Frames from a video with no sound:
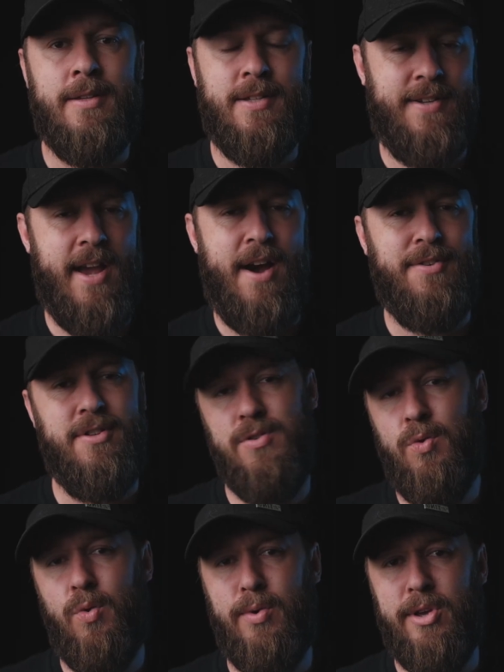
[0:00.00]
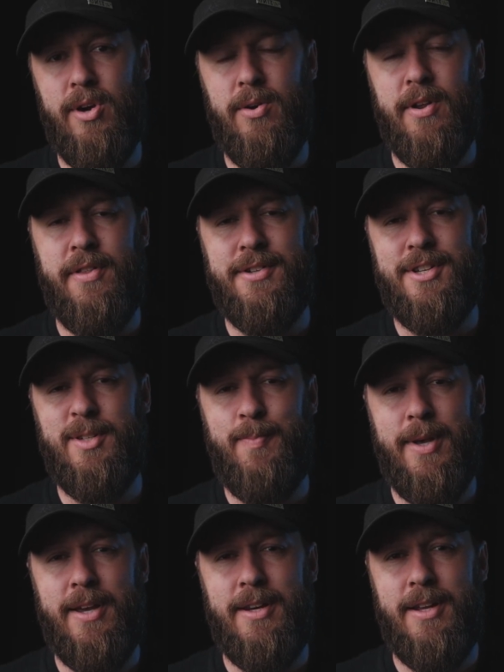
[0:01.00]
Sound and audio. Now this has
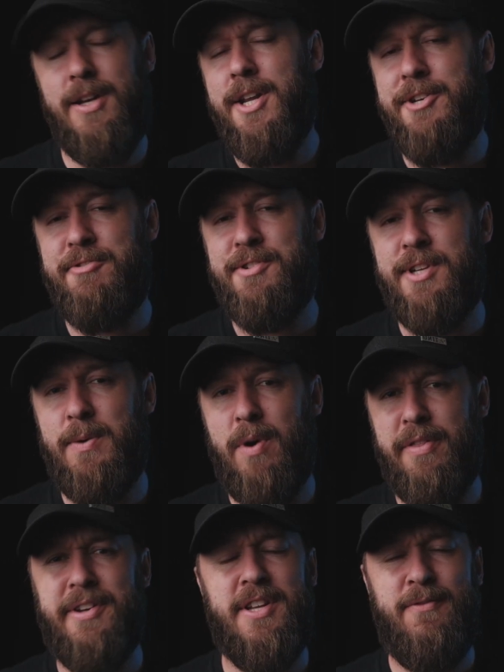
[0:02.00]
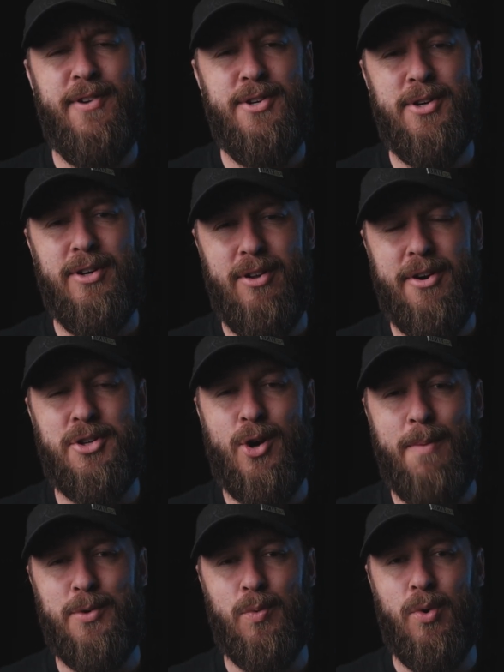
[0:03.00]
been an interesting one that definitely took a lot of
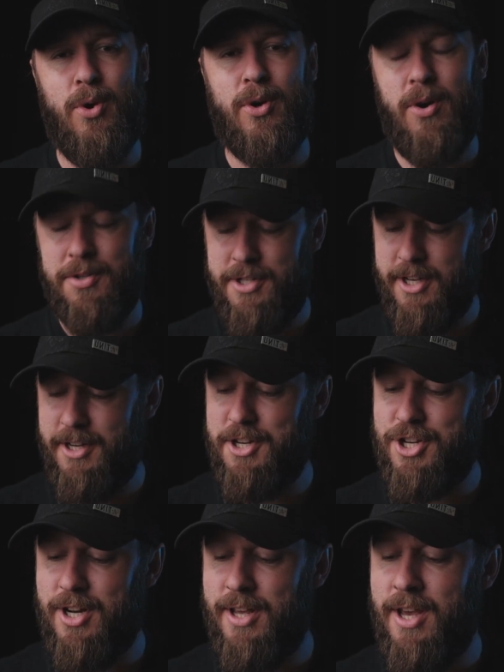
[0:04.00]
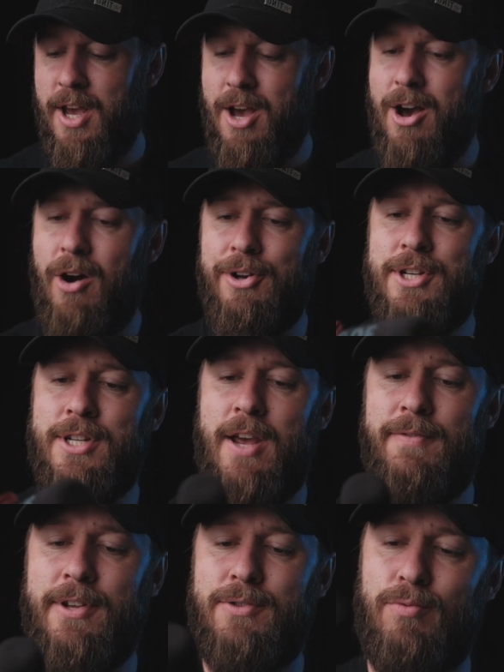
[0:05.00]
time to work on. See, initially I'd just
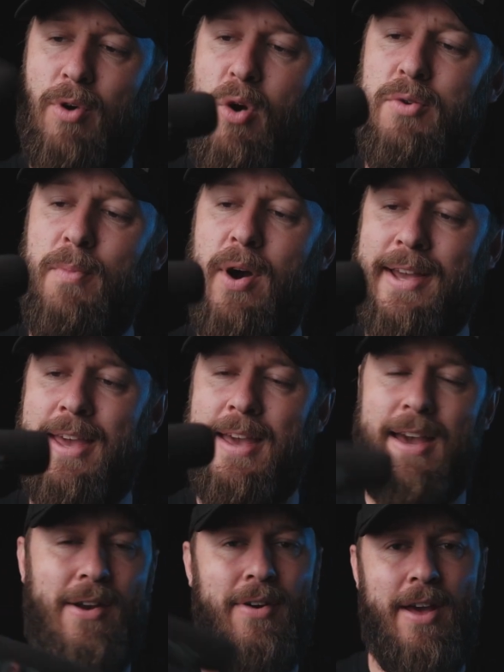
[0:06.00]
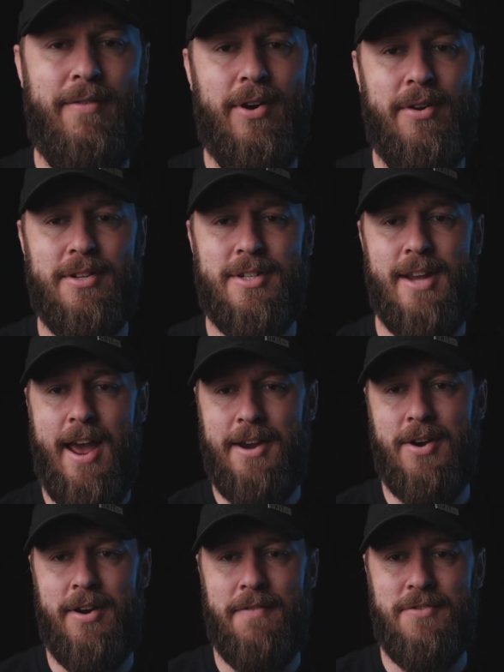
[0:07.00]
have this Rode mic here and I'd have it on a stand
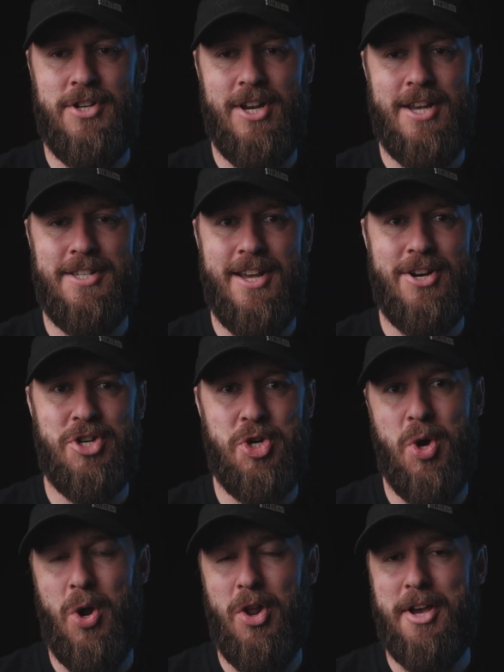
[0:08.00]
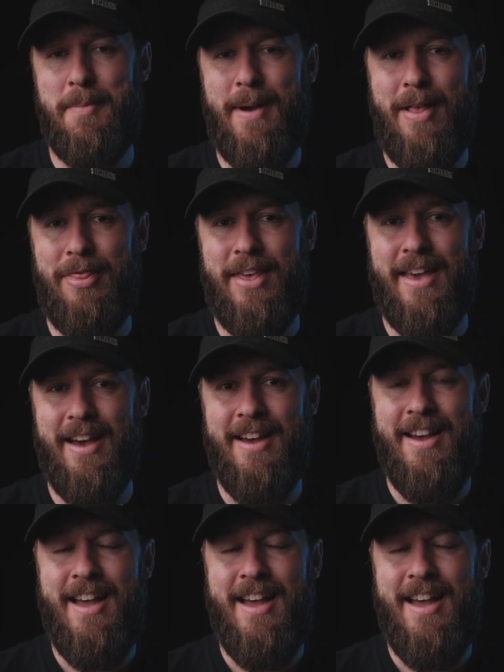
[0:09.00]
kind of just out of shot, like about there.